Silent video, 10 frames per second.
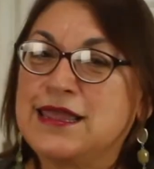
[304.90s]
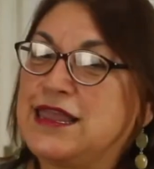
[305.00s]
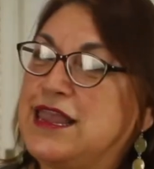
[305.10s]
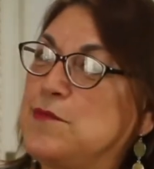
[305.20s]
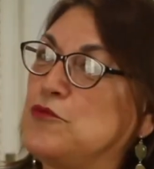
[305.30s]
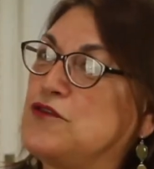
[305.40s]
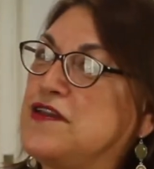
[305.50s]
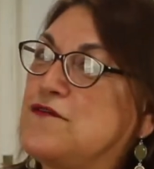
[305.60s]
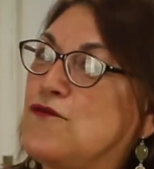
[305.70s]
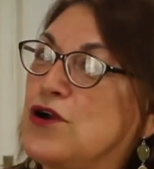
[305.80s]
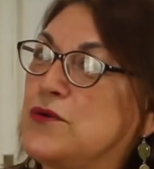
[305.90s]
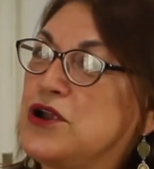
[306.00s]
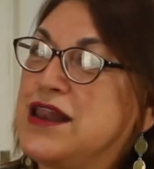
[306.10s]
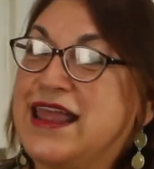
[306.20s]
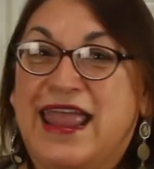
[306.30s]
Keep moving
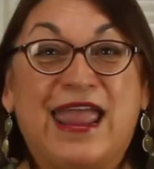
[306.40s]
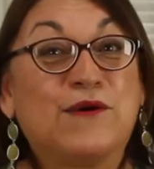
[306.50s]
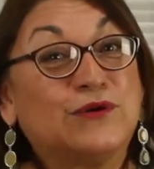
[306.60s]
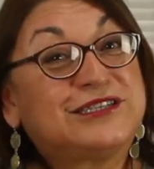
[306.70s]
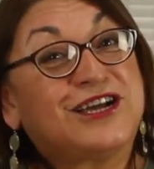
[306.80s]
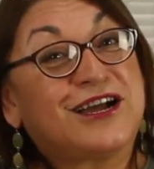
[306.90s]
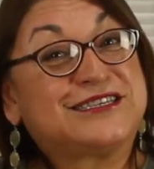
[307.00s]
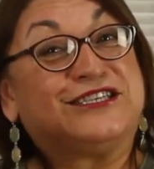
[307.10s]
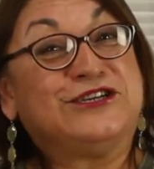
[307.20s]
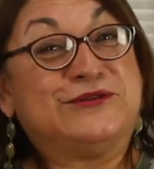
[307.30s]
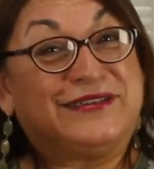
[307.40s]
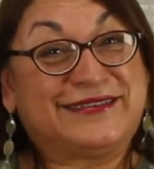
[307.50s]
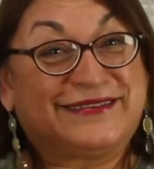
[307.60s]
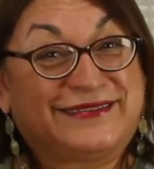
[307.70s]
forward, and we'll talk soon.